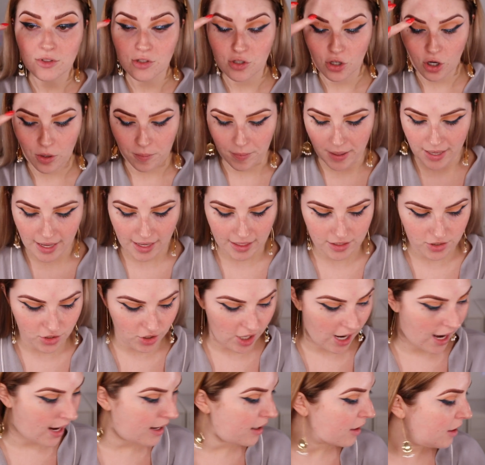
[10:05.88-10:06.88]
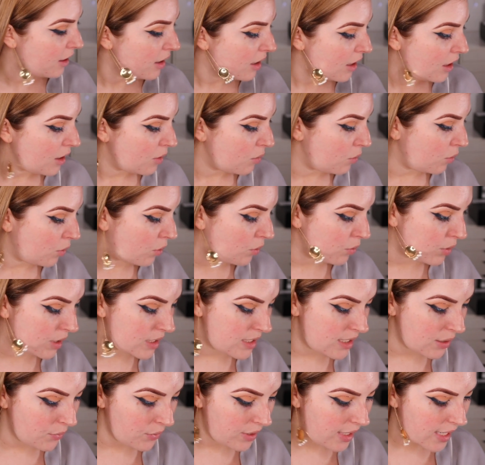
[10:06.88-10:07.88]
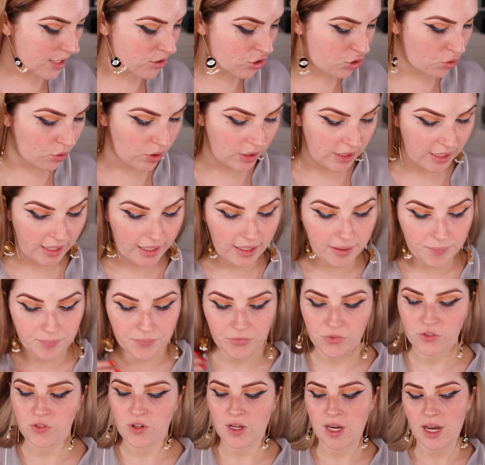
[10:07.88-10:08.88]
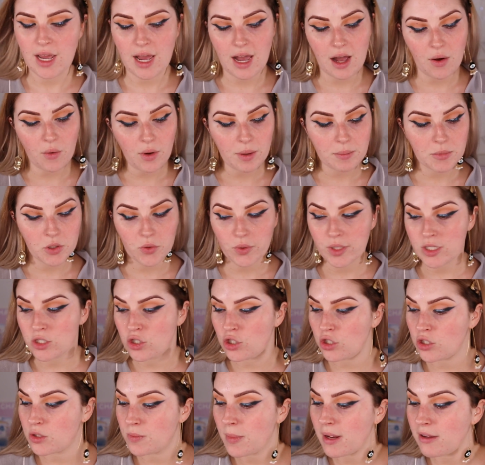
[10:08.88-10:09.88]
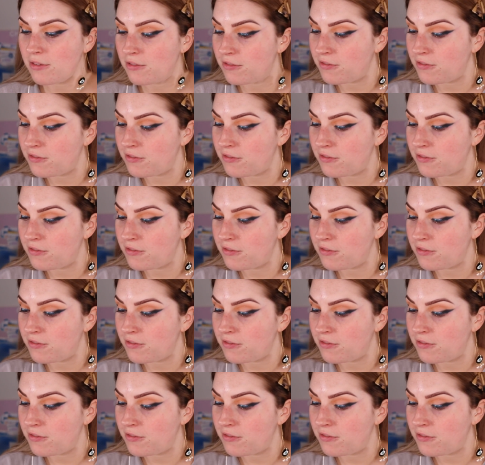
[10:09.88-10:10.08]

top parts. All right, we'll deal with that shortly. For now, I'm going to use my